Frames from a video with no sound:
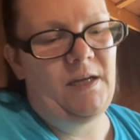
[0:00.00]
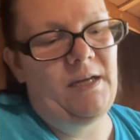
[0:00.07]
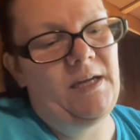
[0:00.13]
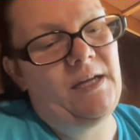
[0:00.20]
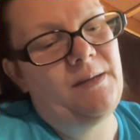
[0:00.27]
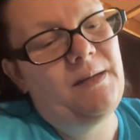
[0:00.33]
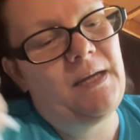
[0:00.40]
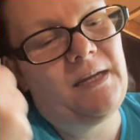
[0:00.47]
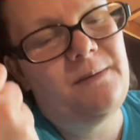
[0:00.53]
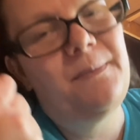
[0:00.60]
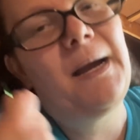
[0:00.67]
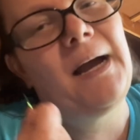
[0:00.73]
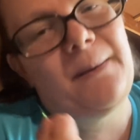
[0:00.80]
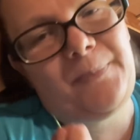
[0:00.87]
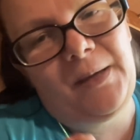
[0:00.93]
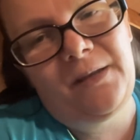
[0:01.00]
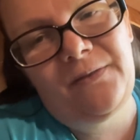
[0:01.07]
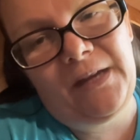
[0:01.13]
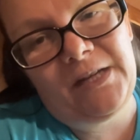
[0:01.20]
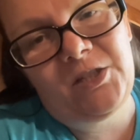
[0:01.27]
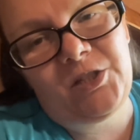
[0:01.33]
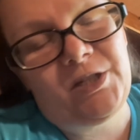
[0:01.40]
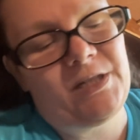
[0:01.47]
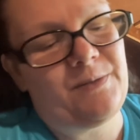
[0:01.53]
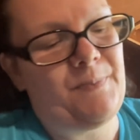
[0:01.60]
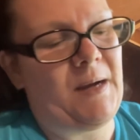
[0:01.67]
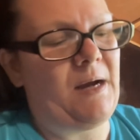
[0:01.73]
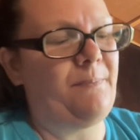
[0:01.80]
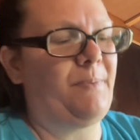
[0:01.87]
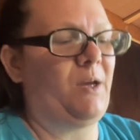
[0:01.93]
And in my opinion, that's just
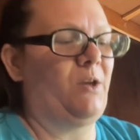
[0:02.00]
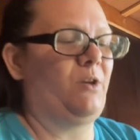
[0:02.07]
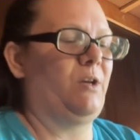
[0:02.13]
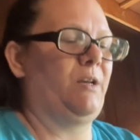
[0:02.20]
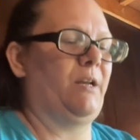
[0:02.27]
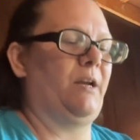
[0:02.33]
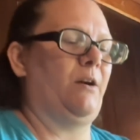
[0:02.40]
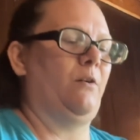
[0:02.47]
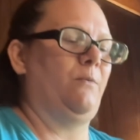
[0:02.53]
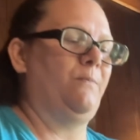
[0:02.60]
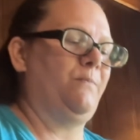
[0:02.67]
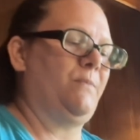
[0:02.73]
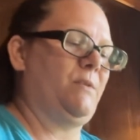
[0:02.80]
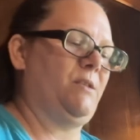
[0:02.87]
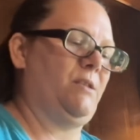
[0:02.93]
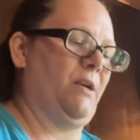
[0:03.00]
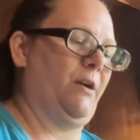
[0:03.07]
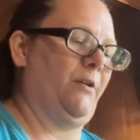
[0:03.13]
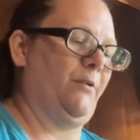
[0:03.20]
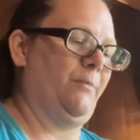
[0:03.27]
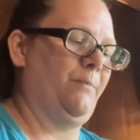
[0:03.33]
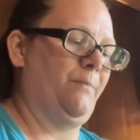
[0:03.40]
my opinion now. So,